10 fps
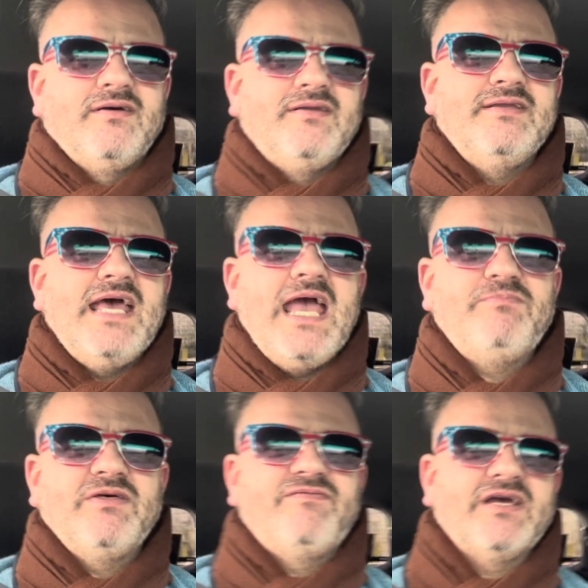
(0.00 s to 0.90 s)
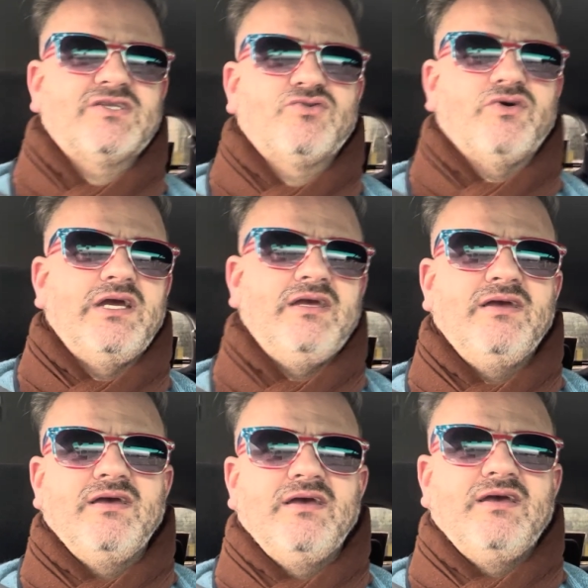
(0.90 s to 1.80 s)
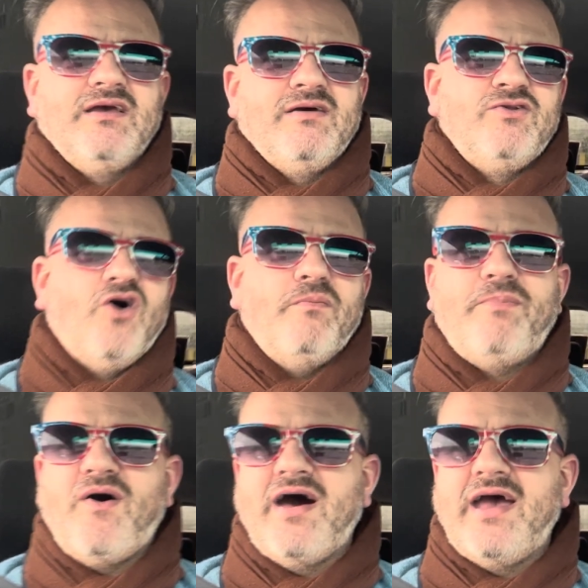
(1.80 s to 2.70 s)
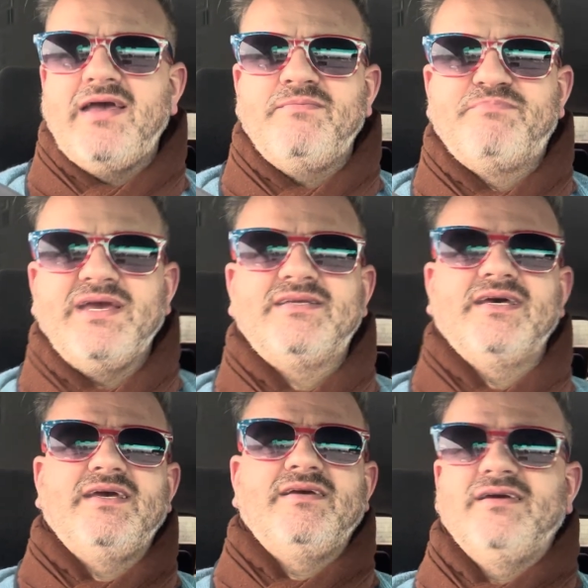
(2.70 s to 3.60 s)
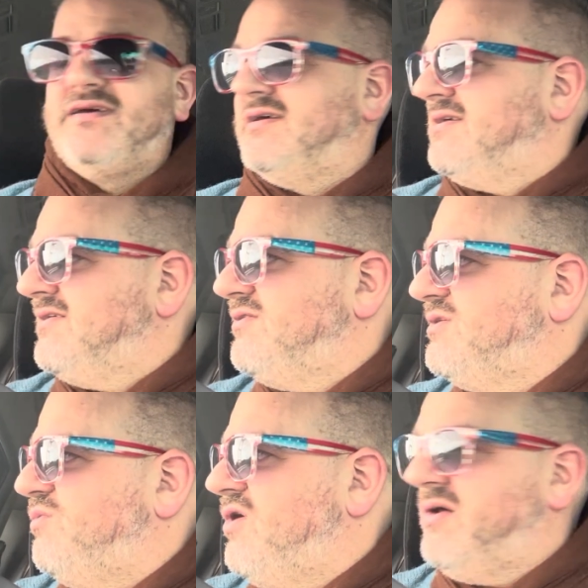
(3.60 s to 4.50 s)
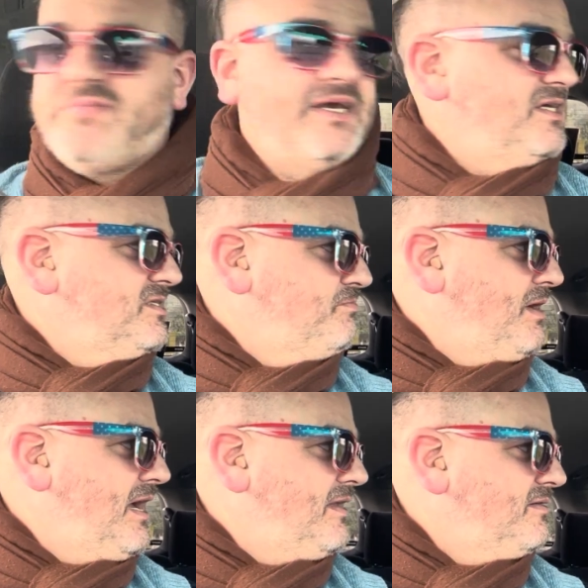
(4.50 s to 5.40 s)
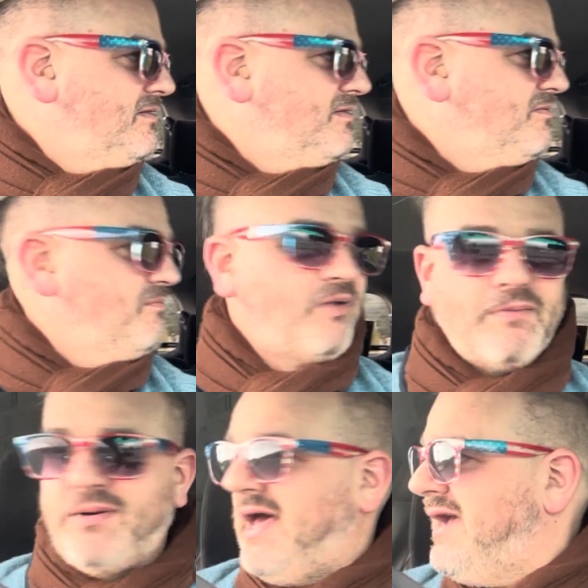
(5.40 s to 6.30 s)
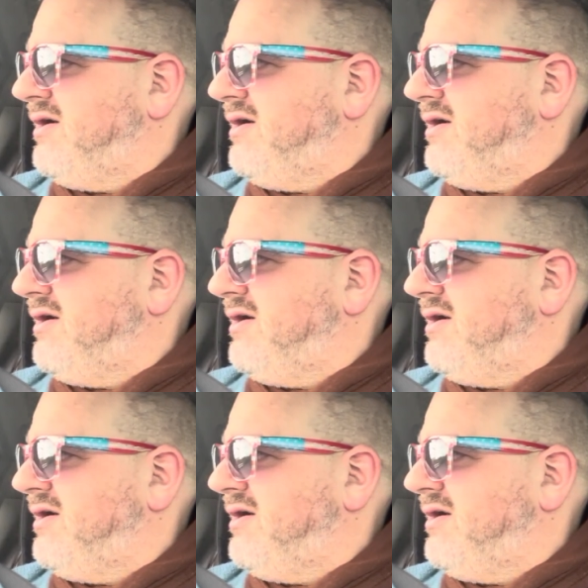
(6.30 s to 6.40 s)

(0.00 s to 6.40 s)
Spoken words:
nab the victory, not by beating the Wallabies, but by playing